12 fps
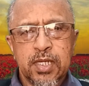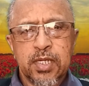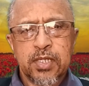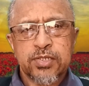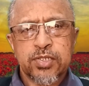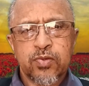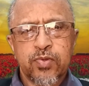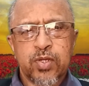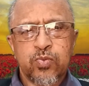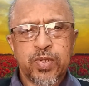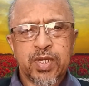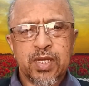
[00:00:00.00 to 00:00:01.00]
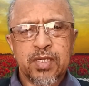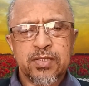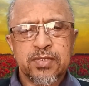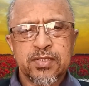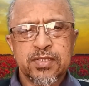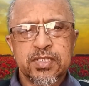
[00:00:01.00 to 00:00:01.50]
so that we can
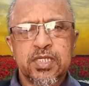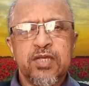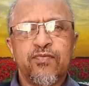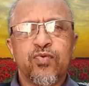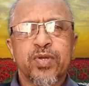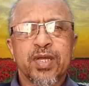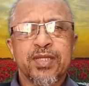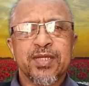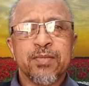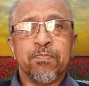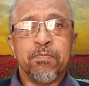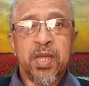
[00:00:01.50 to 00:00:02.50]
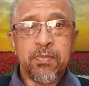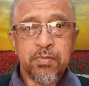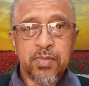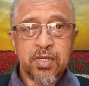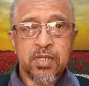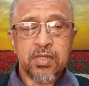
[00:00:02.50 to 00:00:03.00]
see if we can remember